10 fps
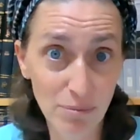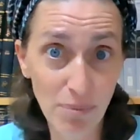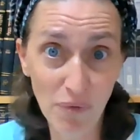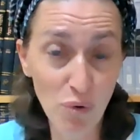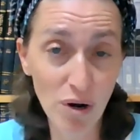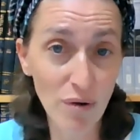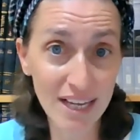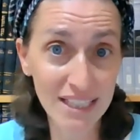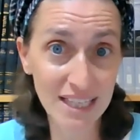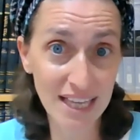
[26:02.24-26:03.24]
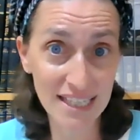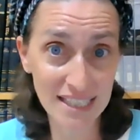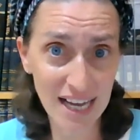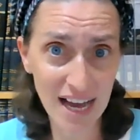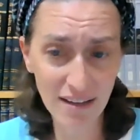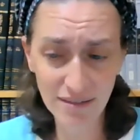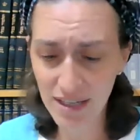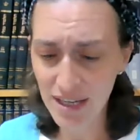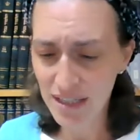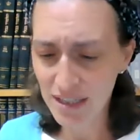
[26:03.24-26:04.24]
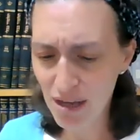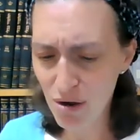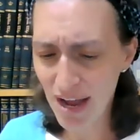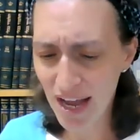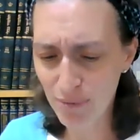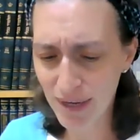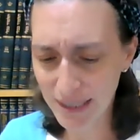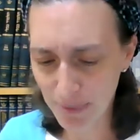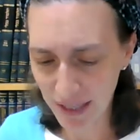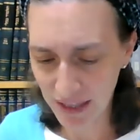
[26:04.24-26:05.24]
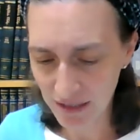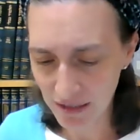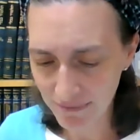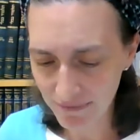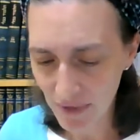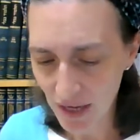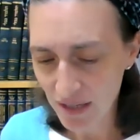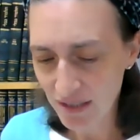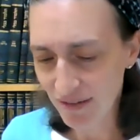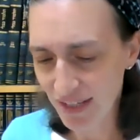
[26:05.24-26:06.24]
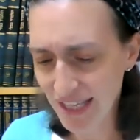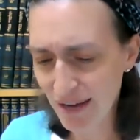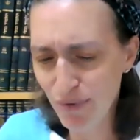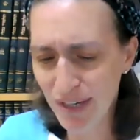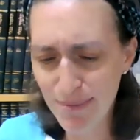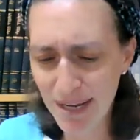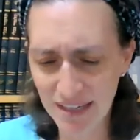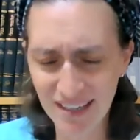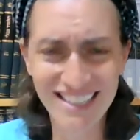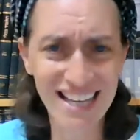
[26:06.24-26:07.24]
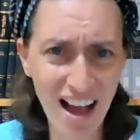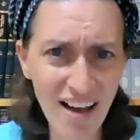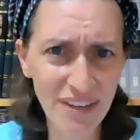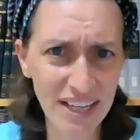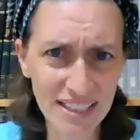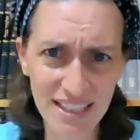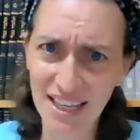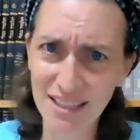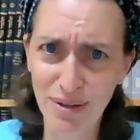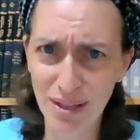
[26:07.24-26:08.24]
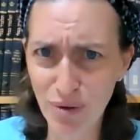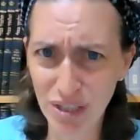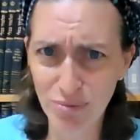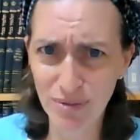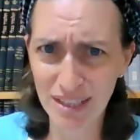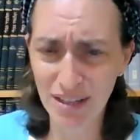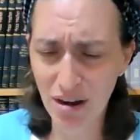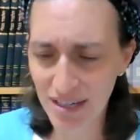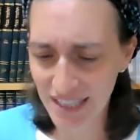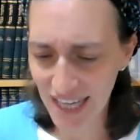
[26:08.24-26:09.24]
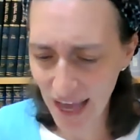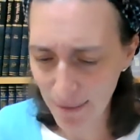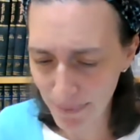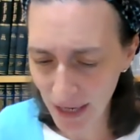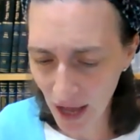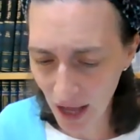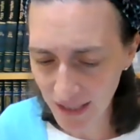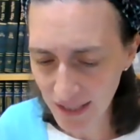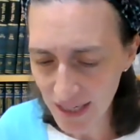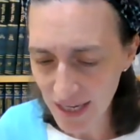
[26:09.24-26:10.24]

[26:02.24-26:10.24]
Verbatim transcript: before going into the azarah. So how do we explain this? So they say, what do you mean? It's obvious. And that's why the question was a little hard to get because